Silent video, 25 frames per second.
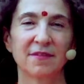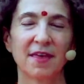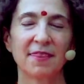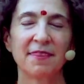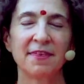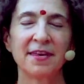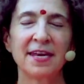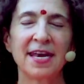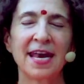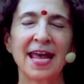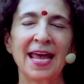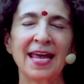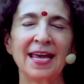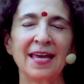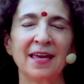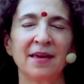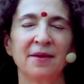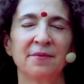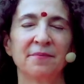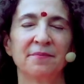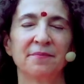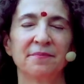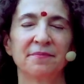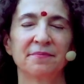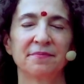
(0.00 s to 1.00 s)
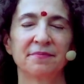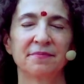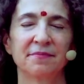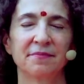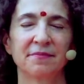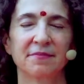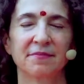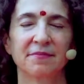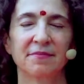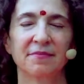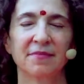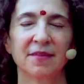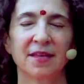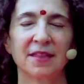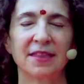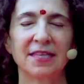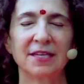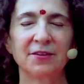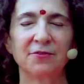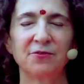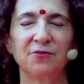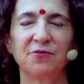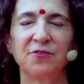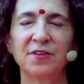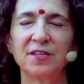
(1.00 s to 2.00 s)
the name
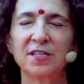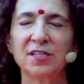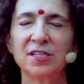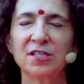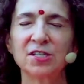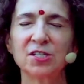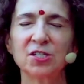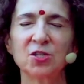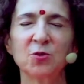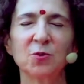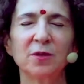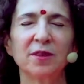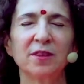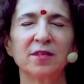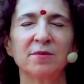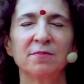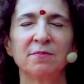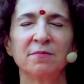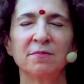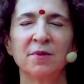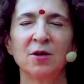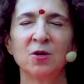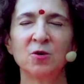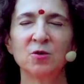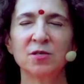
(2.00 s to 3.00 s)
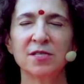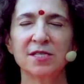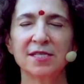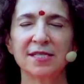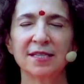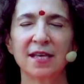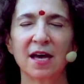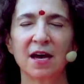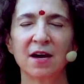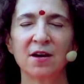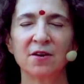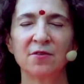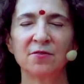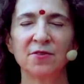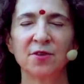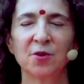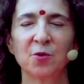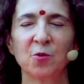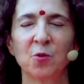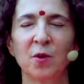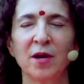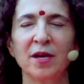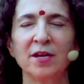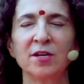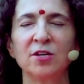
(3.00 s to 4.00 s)
that fills you with the most love,
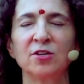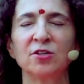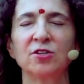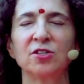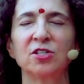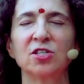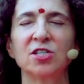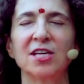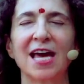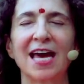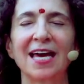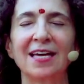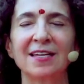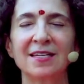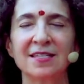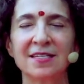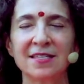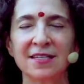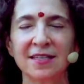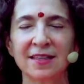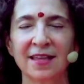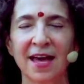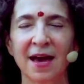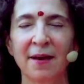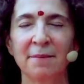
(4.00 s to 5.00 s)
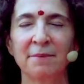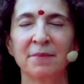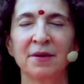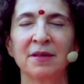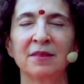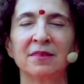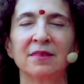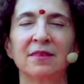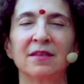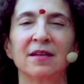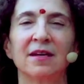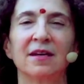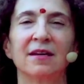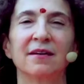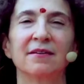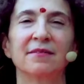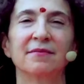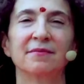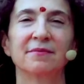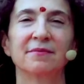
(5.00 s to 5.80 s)
that when you're chanting that mantra,